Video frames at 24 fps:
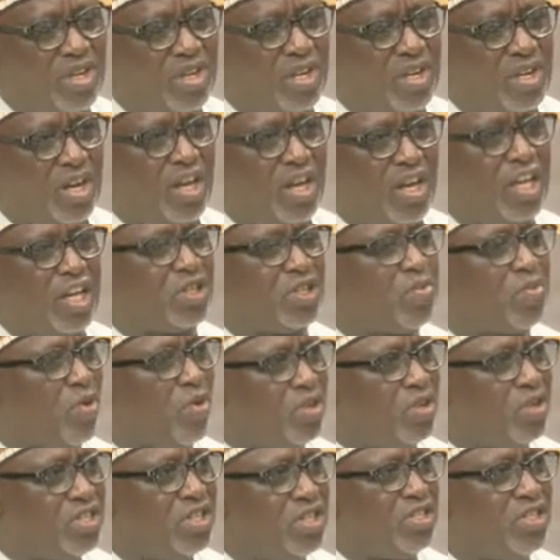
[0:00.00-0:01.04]

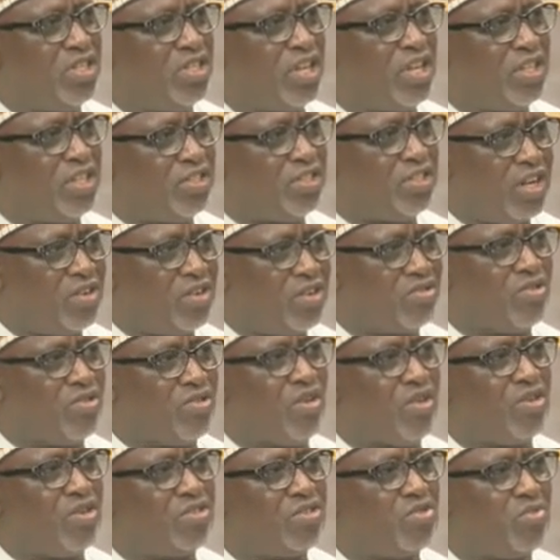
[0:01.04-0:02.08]
exploiting the natural
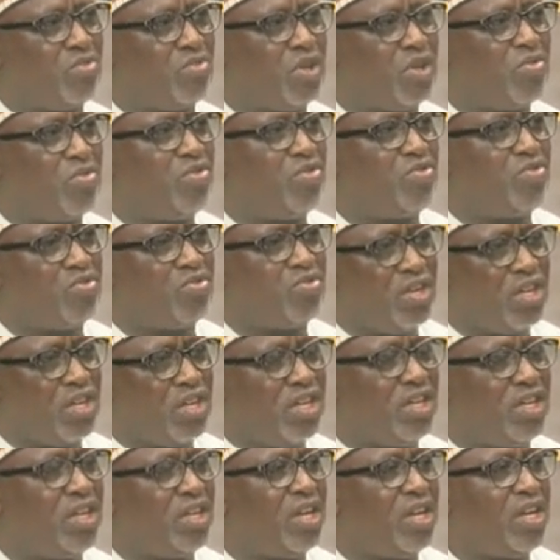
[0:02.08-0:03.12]
resource to be able to
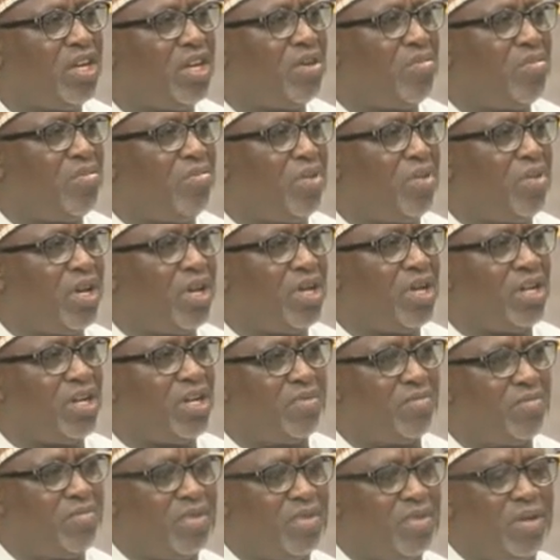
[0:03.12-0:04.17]
really make
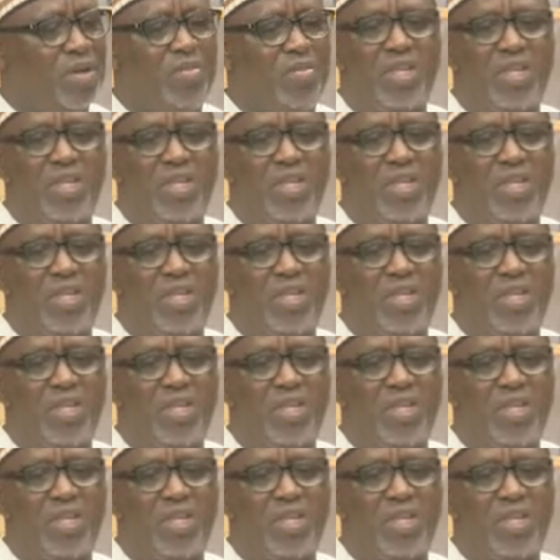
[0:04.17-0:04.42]
a better